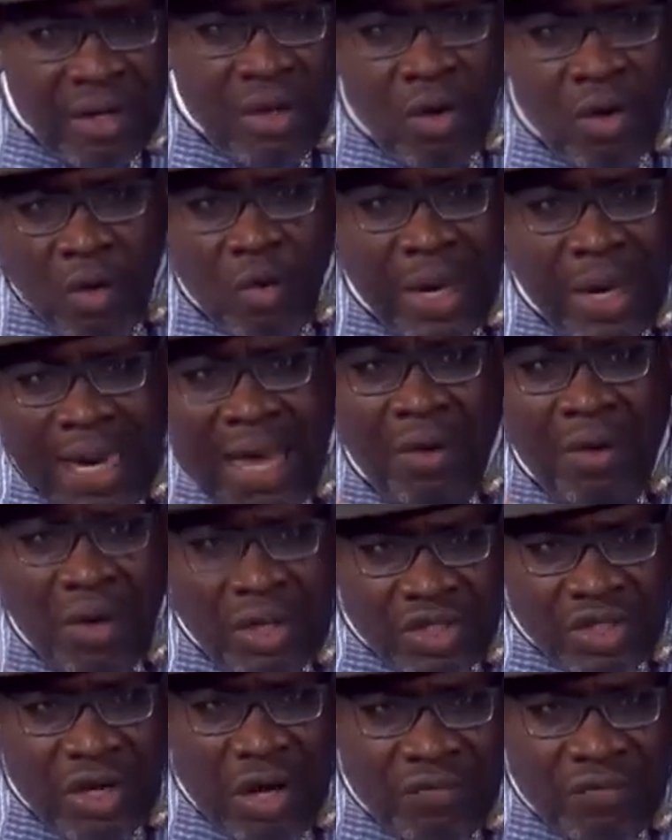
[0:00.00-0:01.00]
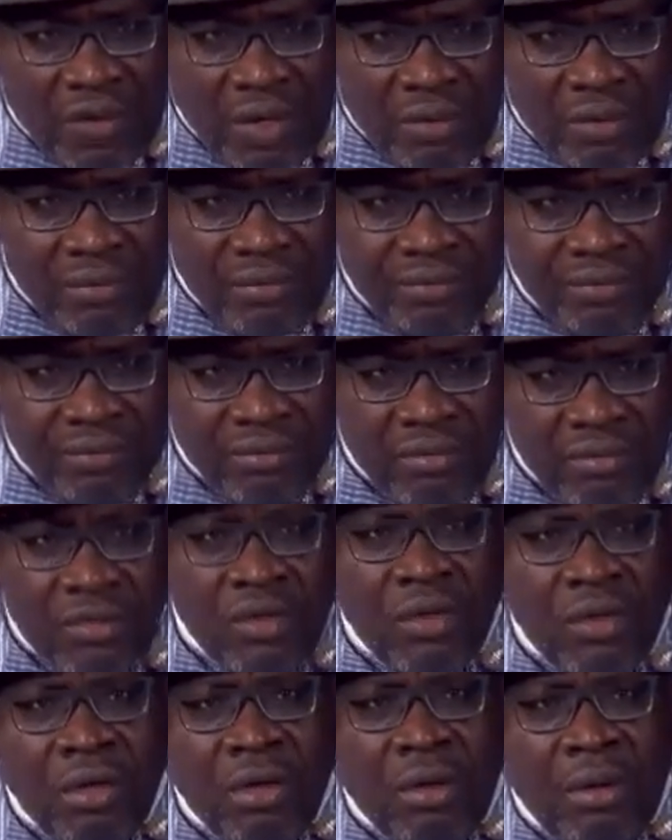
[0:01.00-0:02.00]
When I was governor,
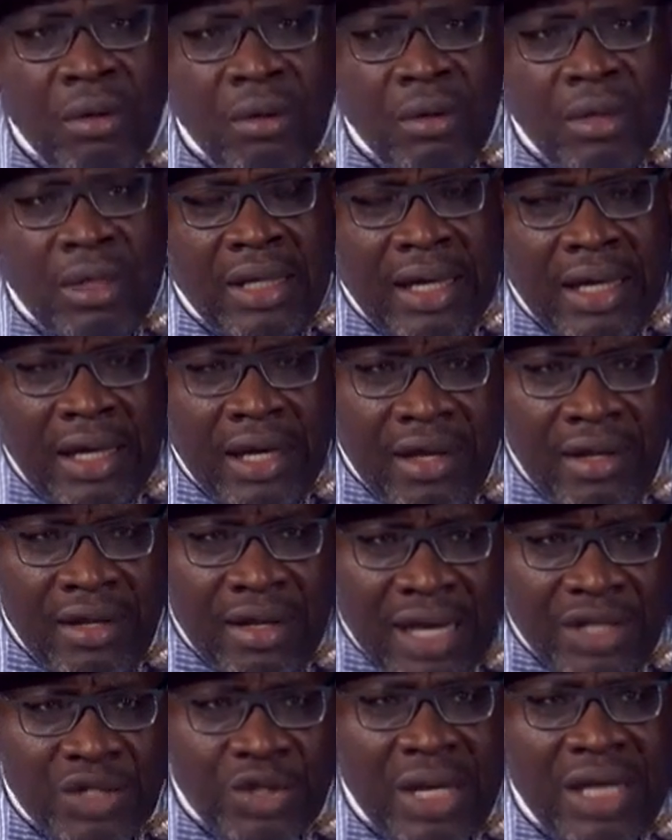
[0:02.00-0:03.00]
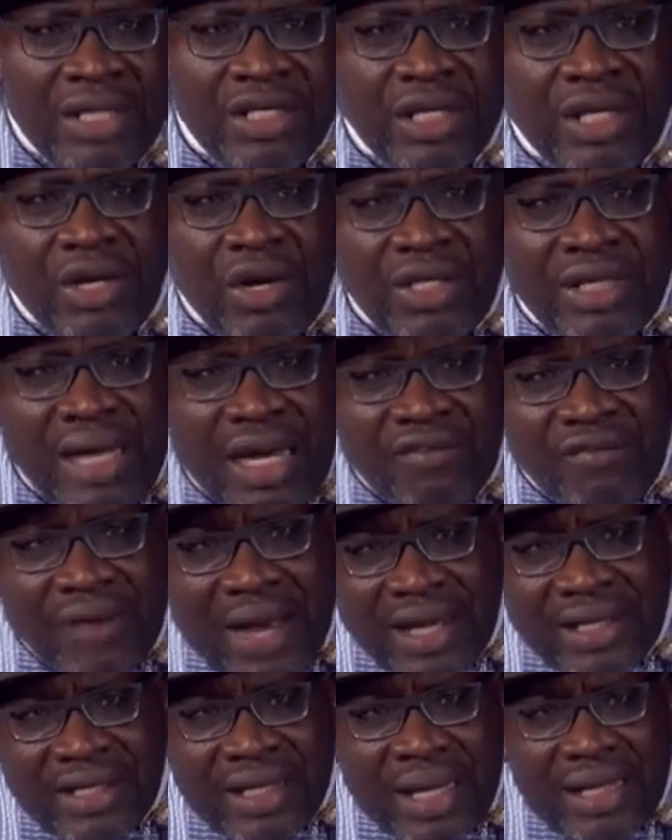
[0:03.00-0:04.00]
the national security
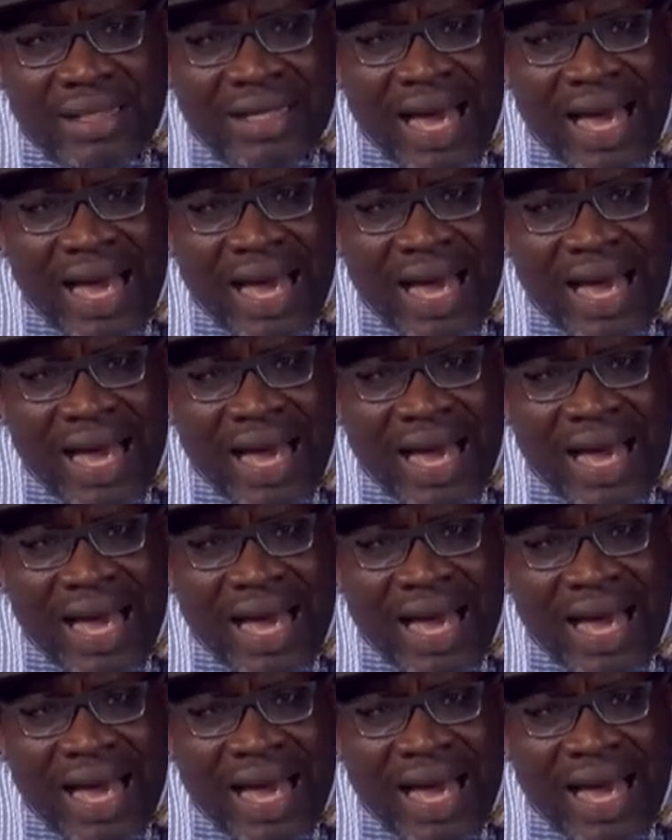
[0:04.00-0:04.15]
advisors